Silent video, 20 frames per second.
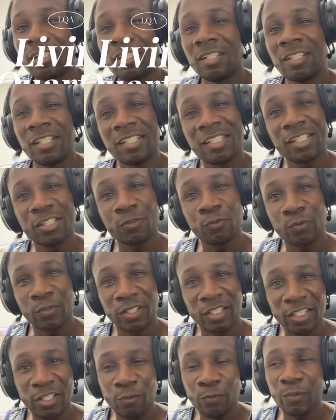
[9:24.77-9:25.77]
This is
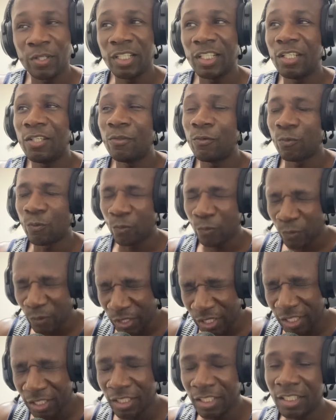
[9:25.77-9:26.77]
really, really,
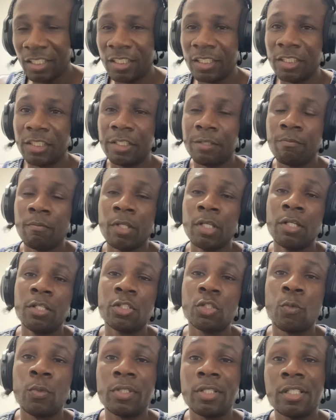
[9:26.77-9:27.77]
really good.
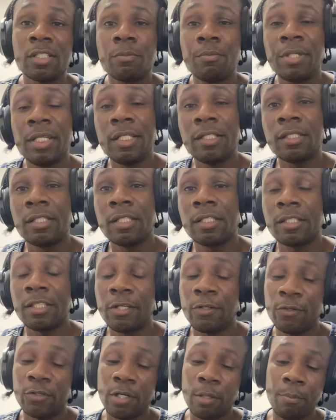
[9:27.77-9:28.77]
So what this means is
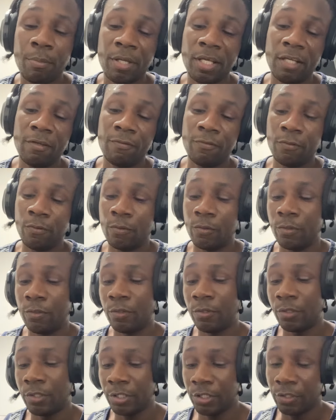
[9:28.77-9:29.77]
they're gonna pay
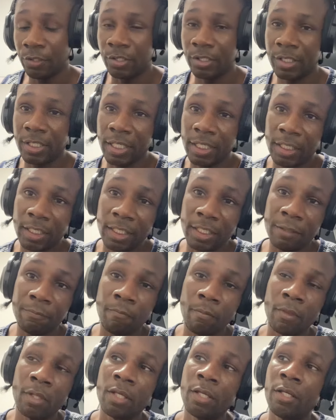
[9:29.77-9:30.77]
for your ticket,
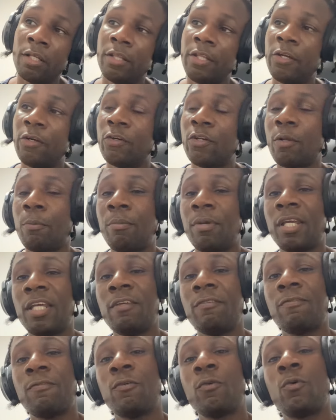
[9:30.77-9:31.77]
they're gonna
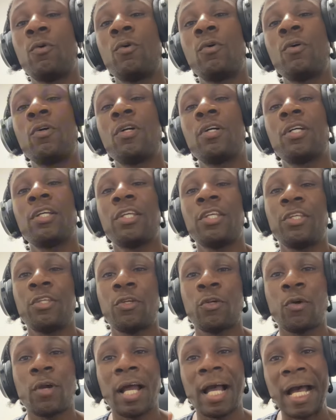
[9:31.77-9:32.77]
pay for
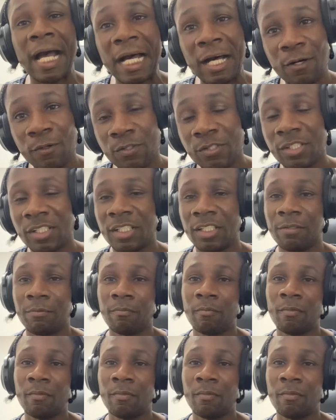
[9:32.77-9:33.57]
your housing